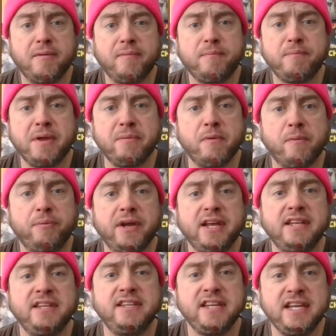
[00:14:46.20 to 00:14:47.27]
People
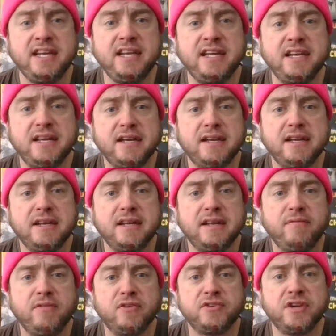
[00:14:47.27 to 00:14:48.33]
played D.
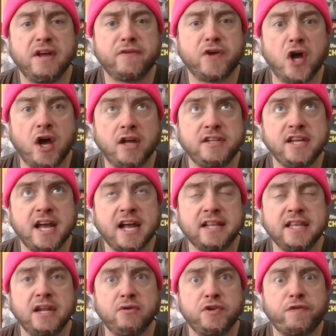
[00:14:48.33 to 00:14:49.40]
There was enough contact
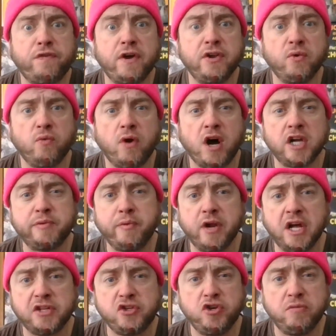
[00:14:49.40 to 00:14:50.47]
that it was fun to watch, but
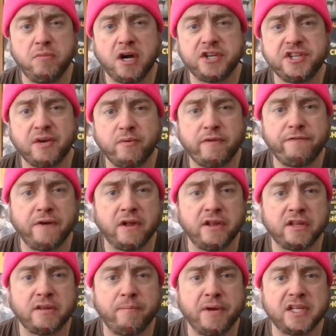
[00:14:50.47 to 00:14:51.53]
not too much that we felt
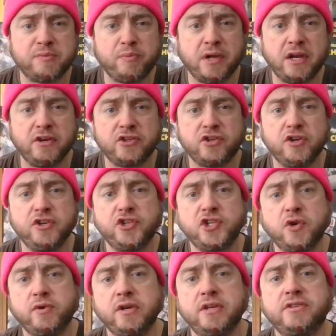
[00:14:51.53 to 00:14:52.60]
like the best players couldn't
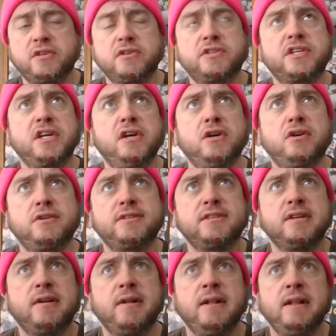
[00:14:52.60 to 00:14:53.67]
showcase their skills.
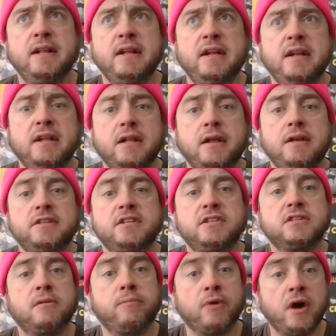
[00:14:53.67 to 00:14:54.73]
Since
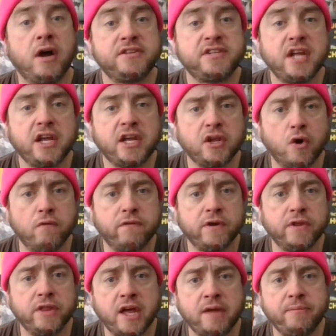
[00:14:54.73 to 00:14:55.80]
LeBron's taken over,
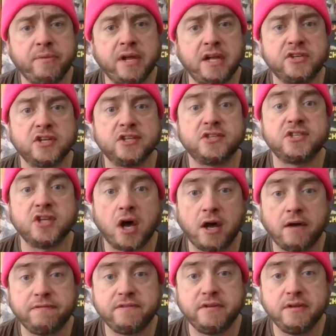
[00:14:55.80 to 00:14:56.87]
the NBA's got
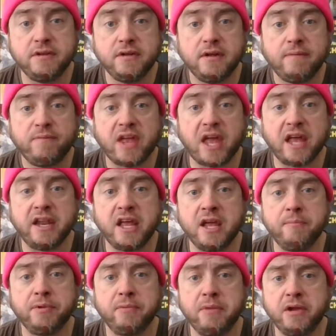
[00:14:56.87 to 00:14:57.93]
soft. They had to
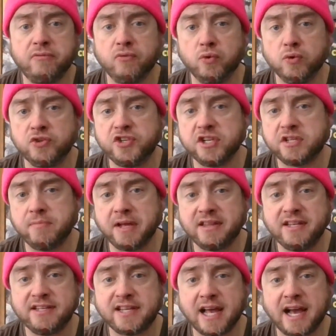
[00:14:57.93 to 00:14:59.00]
implement rules just to make
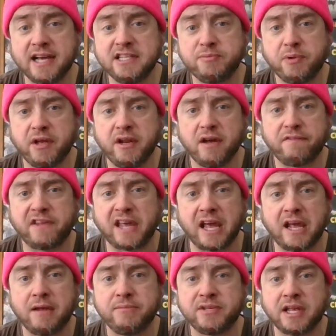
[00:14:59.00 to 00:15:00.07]
these guys play enough
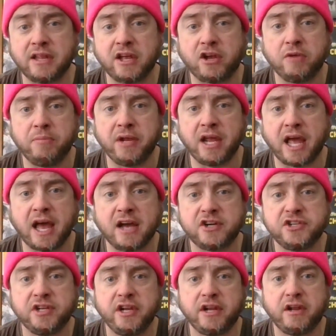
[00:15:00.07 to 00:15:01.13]
games that they could be
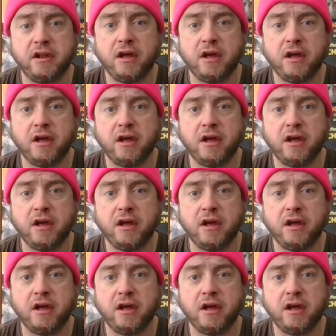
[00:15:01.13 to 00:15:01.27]
actually